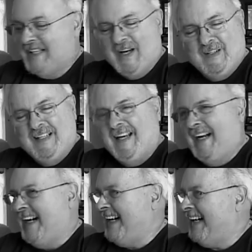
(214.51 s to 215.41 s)
you know,
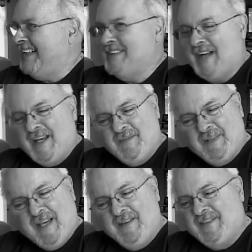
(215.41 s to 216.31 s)
yeah, you had to
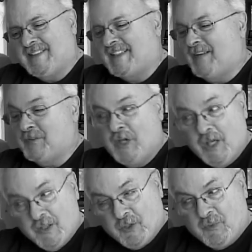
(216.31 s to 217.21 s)
behave yourself.
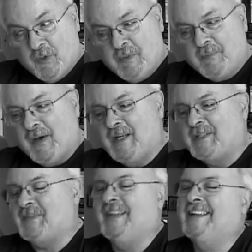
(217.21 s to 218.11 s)
There will be
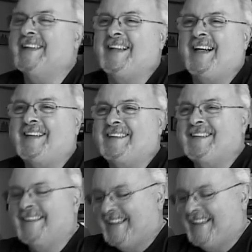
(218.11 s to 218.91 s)
punishment. You yeah. know,